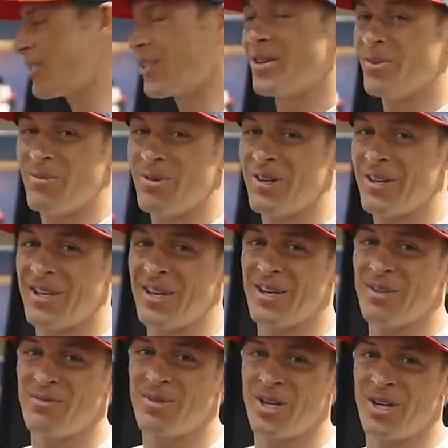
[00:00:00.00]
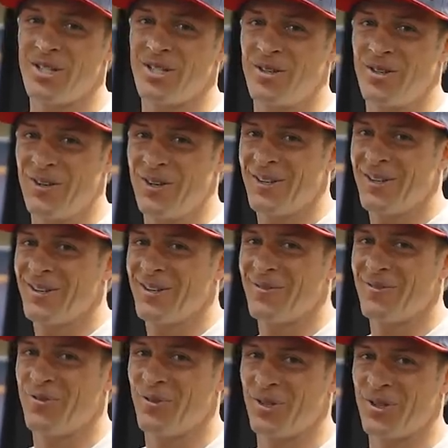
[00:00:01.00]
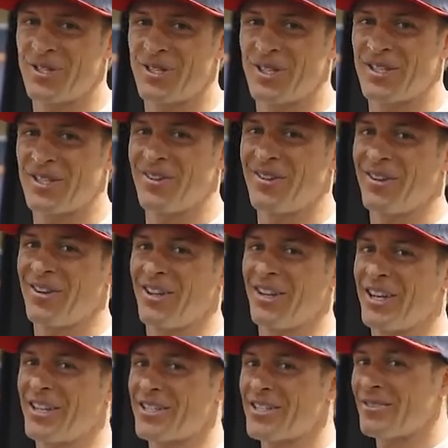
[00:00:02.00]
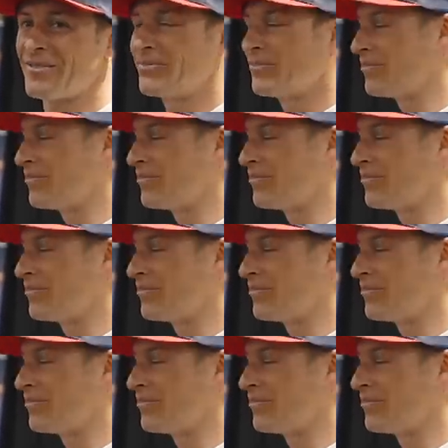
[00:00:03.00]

it's going to be a game changer for the 600 class.